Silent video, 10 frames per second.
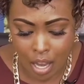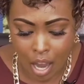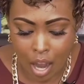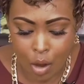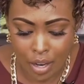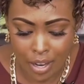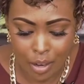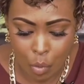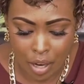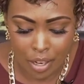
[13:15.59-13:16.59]
how
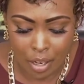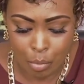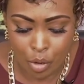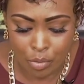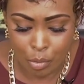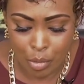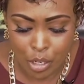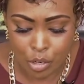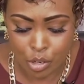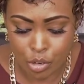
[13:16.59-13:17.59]
can one get more
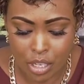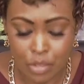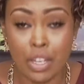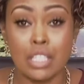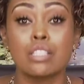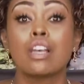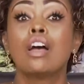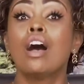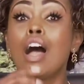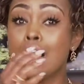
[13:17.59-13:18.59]
information on trust funds?
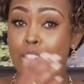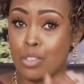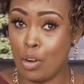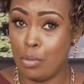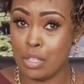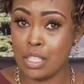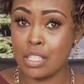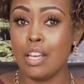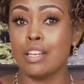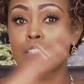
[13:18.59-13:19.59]
As Solomon
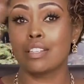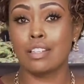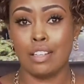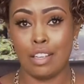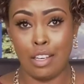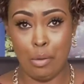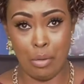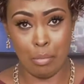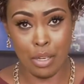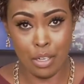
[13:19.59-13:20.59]
says, he
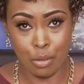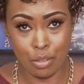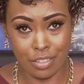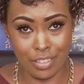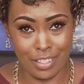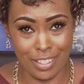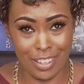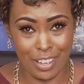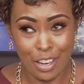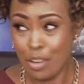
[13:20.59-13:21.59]
will bill you.
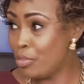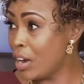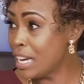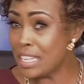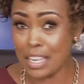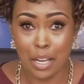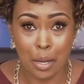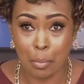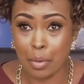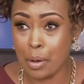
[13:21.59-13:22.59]
Find
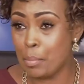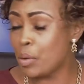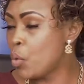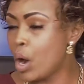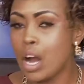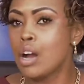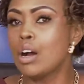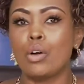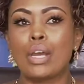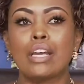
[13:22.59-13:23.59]
him. But
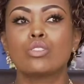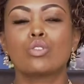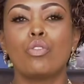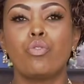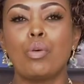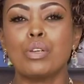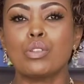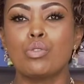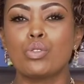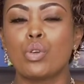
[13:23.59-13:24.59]
okay, so for a
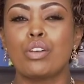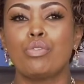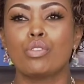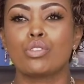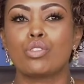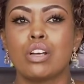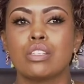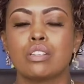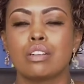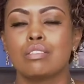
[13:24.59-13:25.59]
person who's looking for
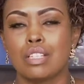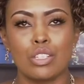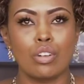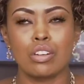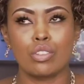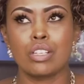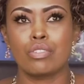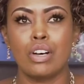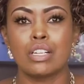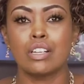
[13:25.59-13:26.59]
trust, it's not a
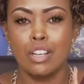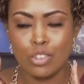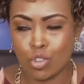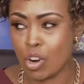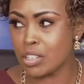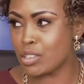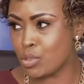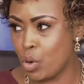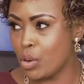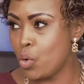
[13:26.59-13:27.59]
trust fund, trust
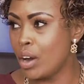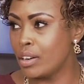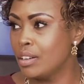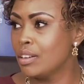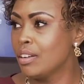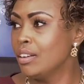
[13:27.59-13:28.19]
101.